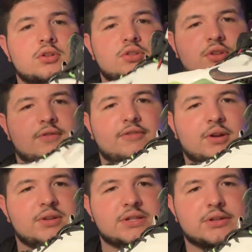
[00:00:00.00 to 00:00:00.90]
So
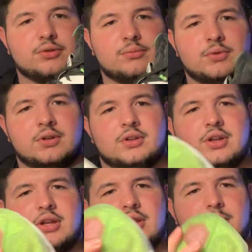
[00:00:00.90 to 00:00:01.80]
very dope.
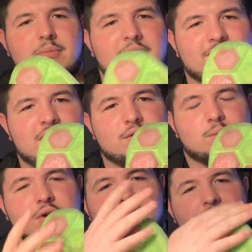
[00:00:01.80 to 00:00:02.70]
The, my favorite
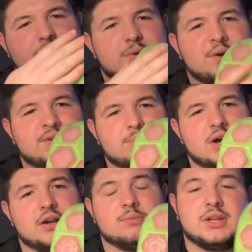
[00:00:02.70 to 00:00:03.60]
part is probably the
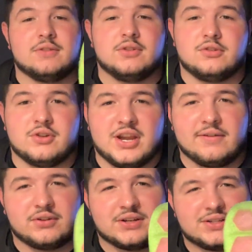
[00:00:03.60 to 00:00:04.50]
bottom, even though you're
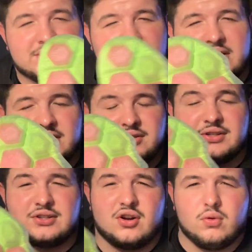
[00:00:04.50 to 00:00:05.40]
never going to see it because
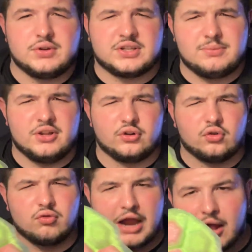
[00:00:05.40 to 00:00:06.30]
it's always going to be on the
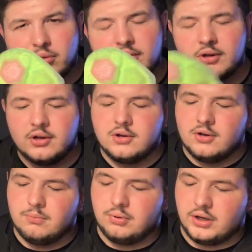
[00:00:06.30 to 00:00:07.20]
ground.
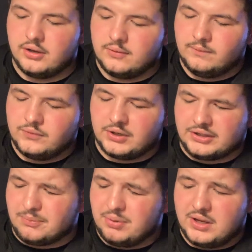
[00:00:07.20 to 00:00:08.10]
But you
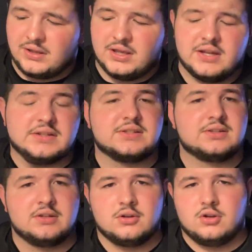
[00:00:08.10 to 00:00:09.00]
got the pink
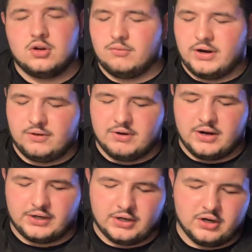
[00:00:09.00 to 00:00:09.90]
hits right
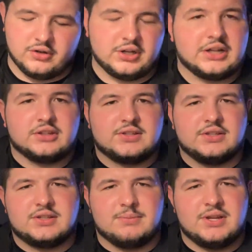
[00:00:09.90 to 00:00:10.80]
around here. You got
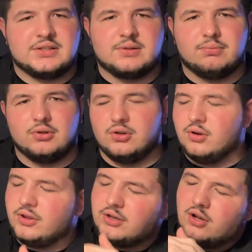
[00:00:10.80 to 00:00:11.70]
some hints of
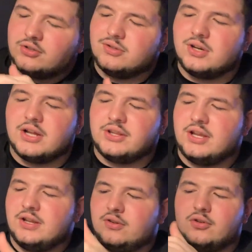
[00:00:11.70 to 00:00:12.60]
blue, and then you also got the
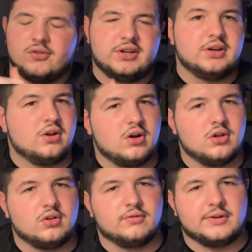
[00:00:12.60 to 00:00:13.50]
hint of green
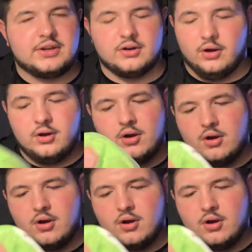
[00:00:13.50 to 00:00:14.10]
all over here.